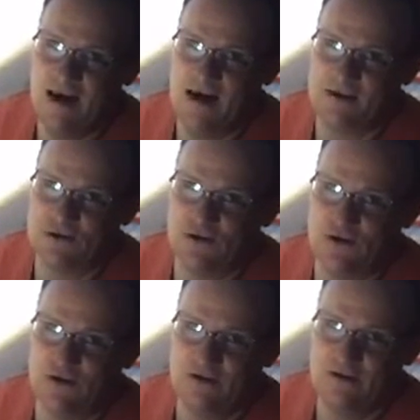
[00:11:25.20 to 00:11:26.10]

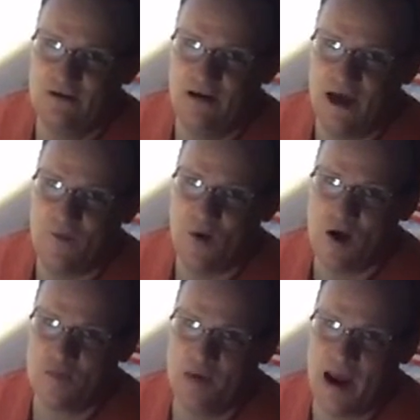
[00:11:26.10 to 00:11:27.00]
turn, I
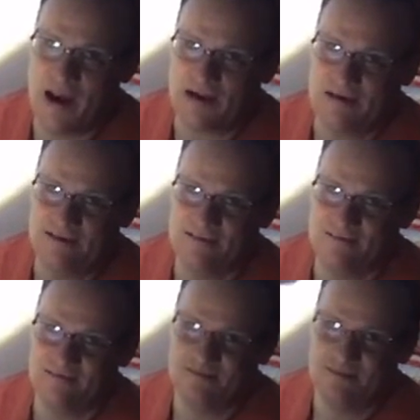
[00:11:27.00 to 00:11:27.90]
walk back.
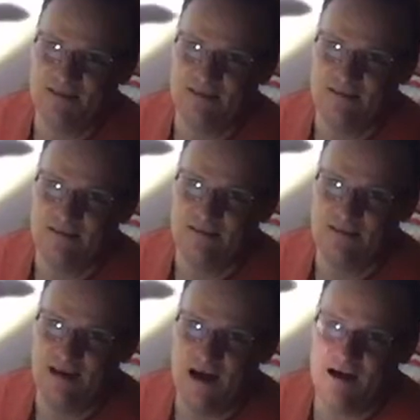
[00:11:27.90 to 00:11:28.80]

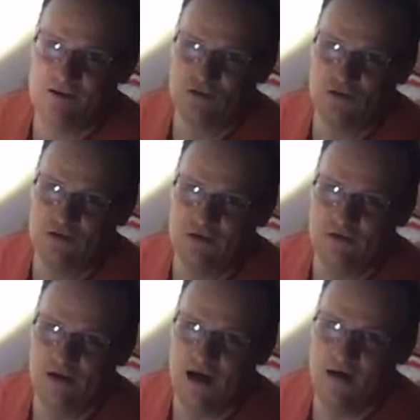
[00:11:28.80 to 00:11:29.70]
I turn,
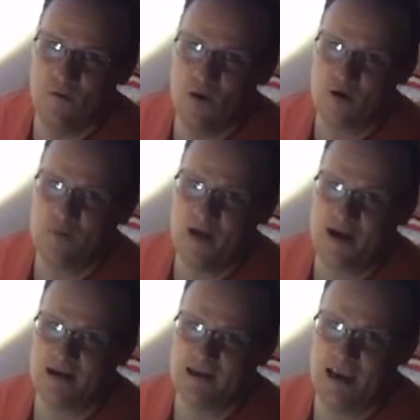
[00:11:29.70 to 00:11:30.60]
I walk
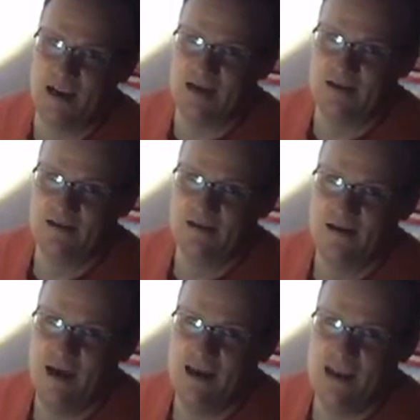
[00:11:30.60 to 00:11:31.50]
back again.
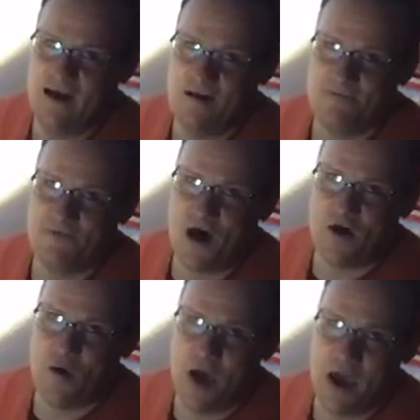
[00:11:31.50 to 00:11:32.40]
And now I'm far
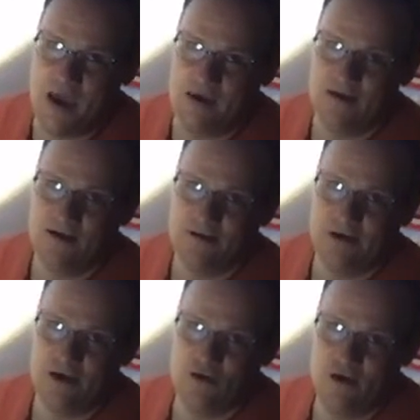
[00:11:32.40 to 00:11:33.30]
away.
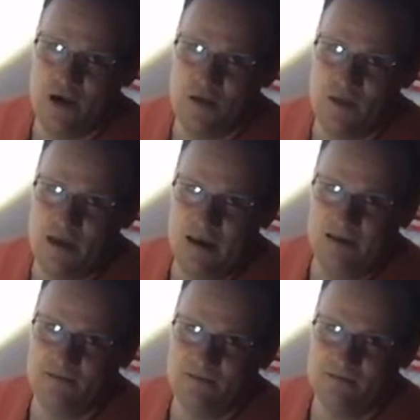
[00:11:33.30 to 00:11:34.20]
Can you hear
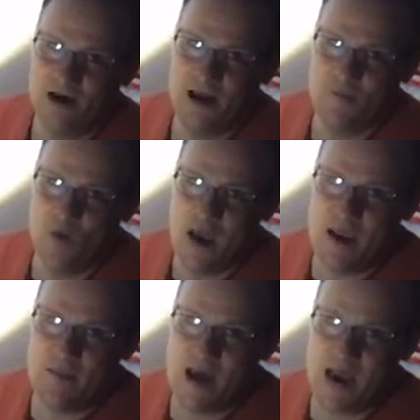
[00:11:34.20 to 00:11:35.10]
me? I'm way
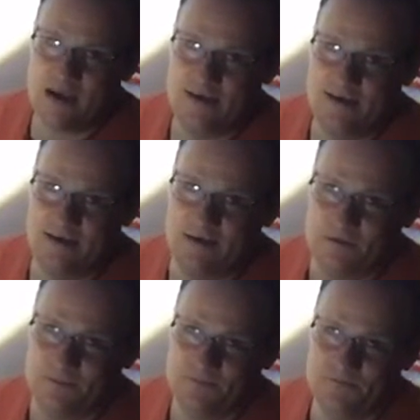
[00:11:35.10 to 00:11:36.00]
back here.
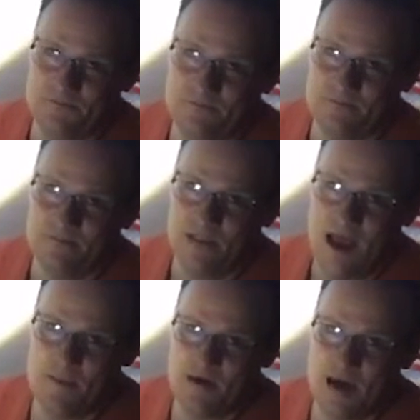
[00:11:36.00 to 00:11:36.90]

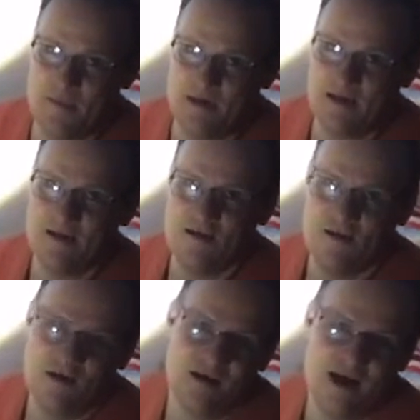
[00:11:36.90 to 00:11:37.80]
I'm coming.
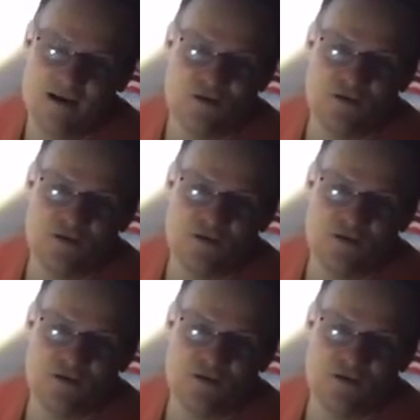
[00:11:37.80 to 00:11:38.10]
I don't know